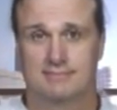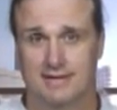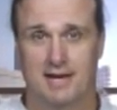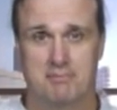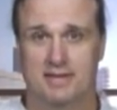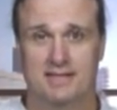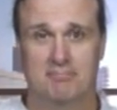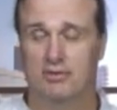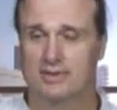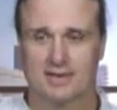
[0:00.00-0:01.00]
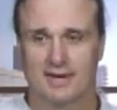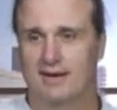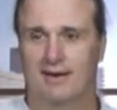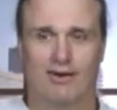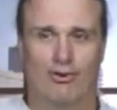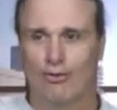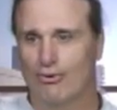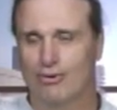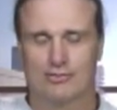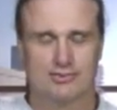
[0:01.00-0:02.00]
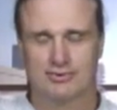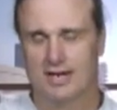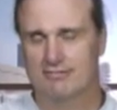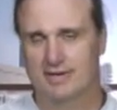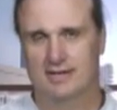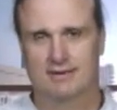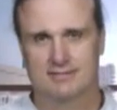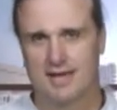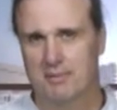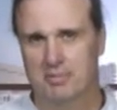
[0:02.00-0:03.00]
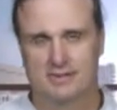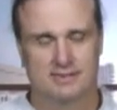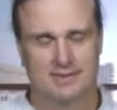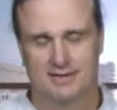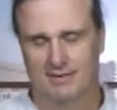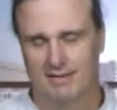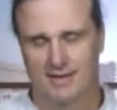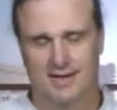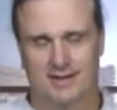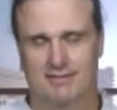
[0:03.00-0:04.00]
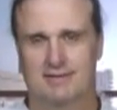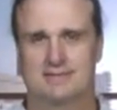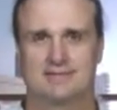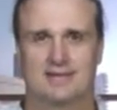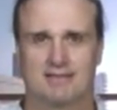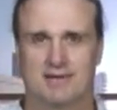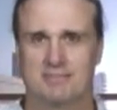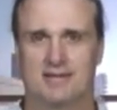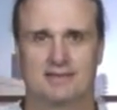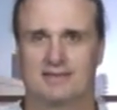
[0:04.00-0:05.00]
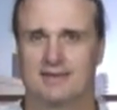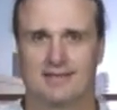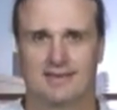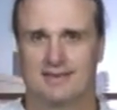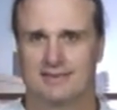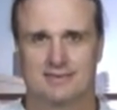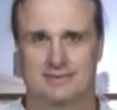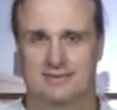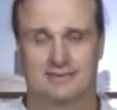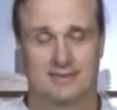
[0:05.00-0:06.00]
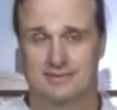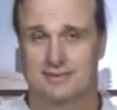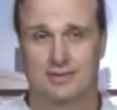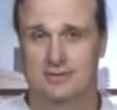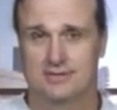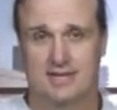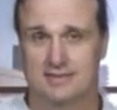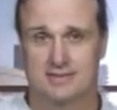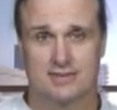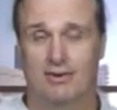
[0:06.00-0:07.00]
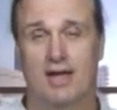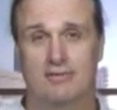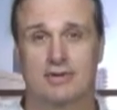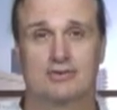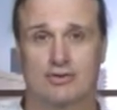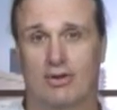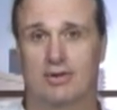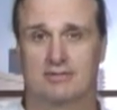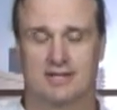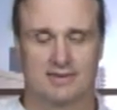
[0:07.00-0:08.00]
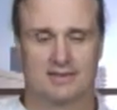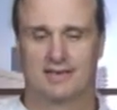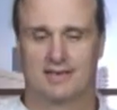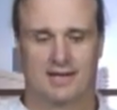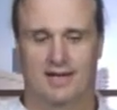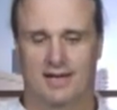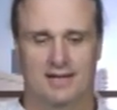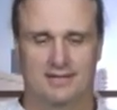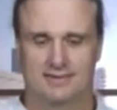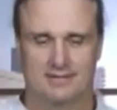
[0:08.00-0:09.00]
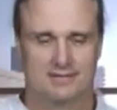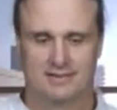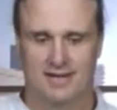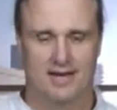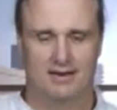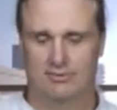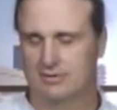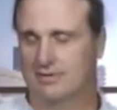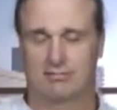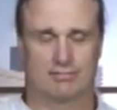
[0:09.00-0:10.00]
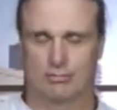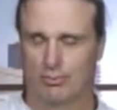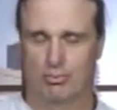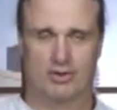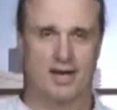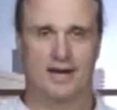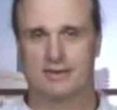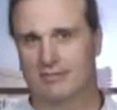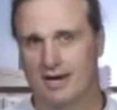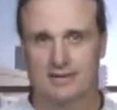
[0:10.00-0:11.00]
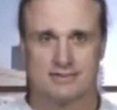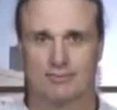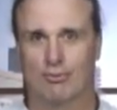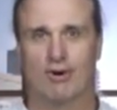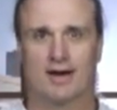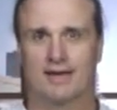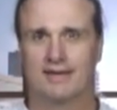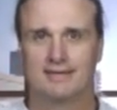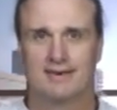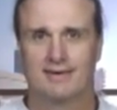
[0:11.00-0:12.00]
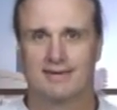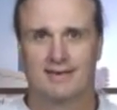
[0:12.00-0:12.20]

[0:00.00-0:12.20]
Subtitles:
I mean, they put holes and try to videotape and all that kind of crazy stuff. I mean, there's dudes that just don't have control of it. And yeah, we'll put on a dress and walk in there.